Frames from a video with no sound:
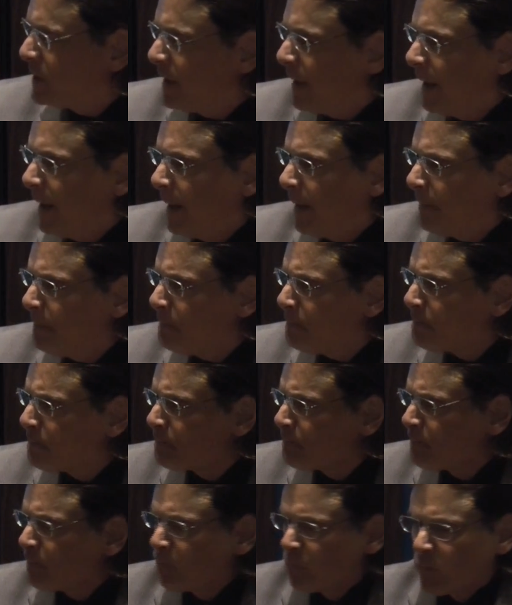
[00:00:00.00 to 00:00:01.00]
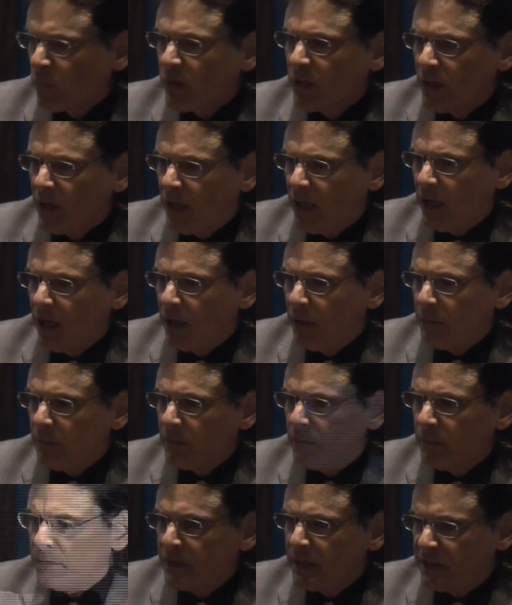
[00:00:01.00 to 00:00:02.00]

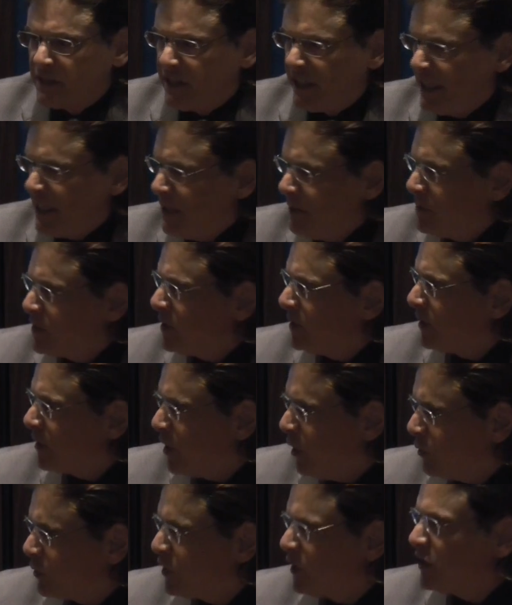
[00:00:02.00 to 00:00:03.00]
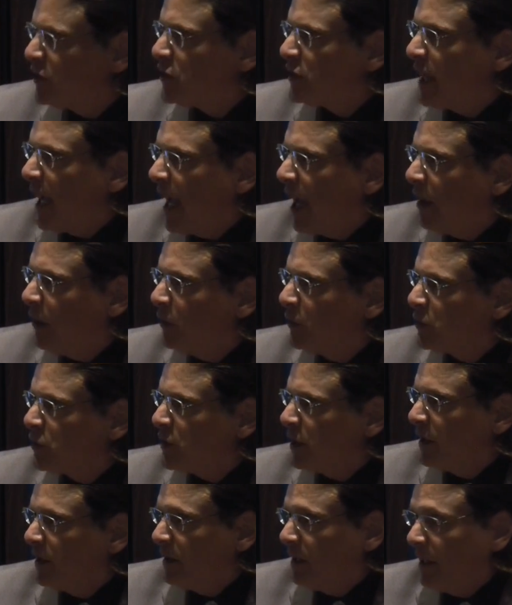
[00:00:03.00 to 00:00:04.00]
the teams and the coaching styles
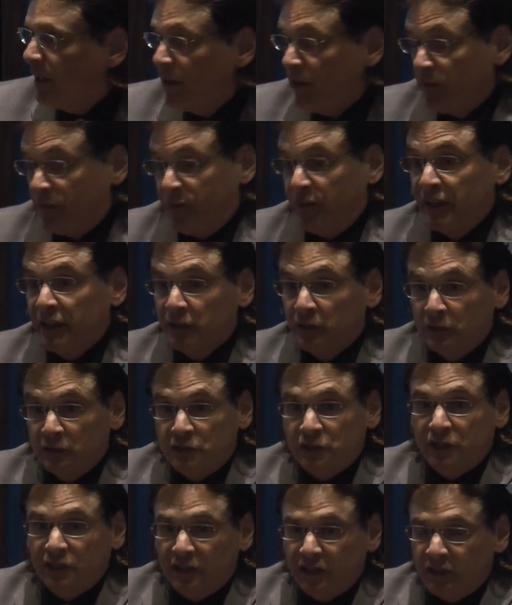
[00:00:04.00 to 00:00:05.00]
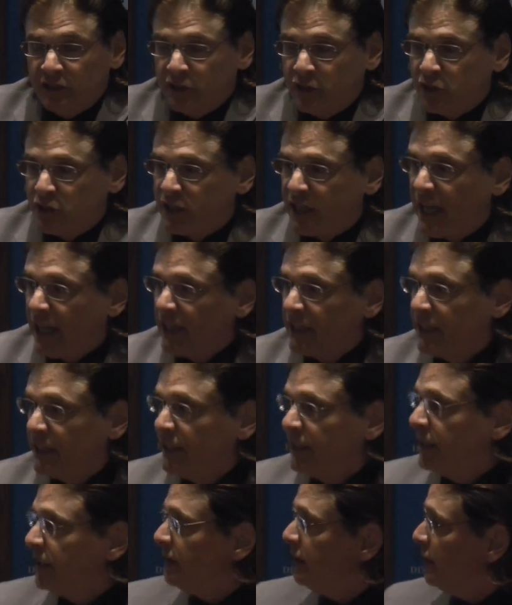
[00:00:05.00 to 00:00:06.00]
and the fields, and you're just kind of
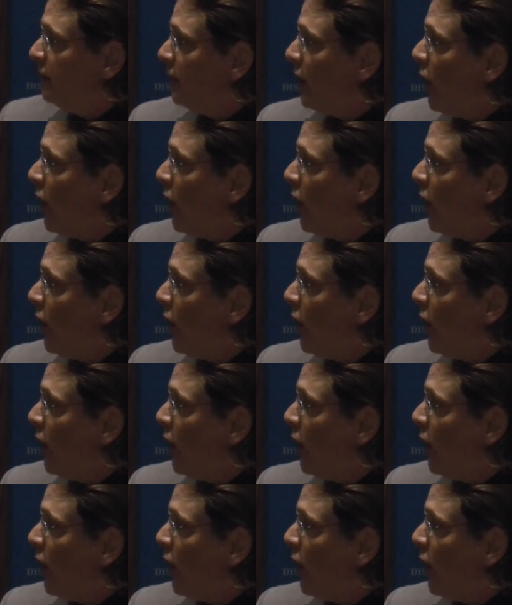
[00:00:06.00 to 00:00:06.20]
getting an